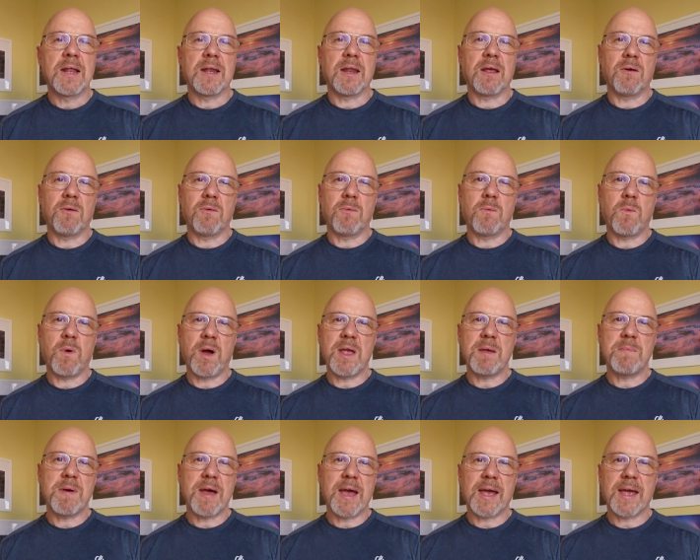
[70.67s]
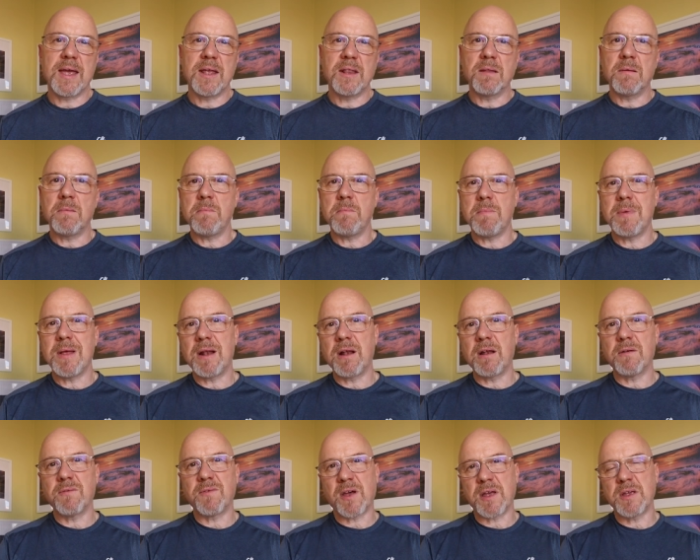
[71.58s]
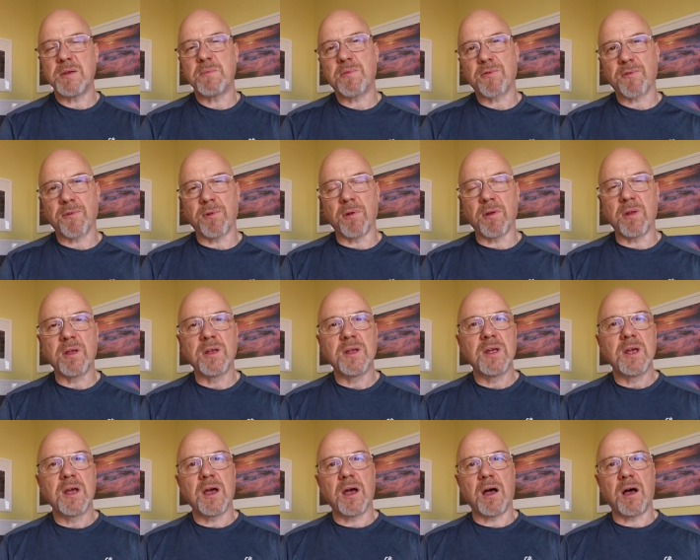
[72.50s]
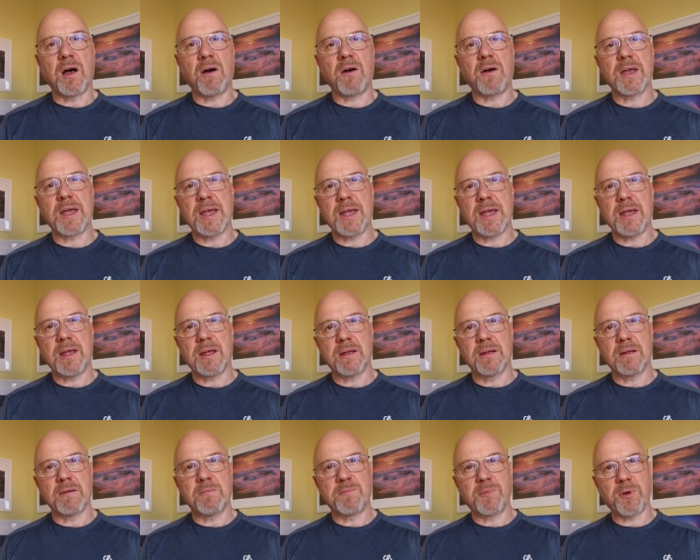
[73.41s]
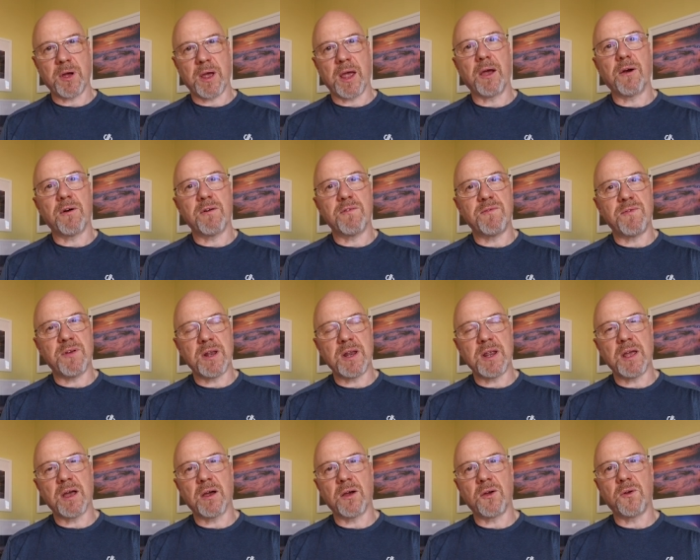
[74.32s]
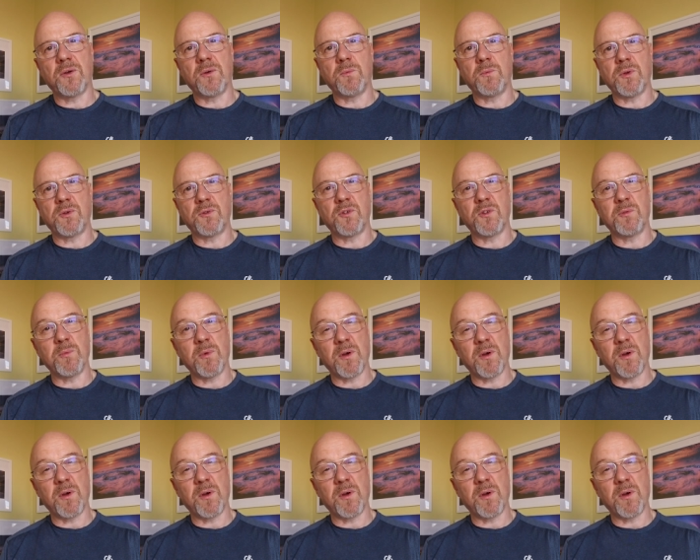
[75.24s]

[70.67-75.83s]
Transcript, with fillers: Now, way back in the middle of April, I put out a video which was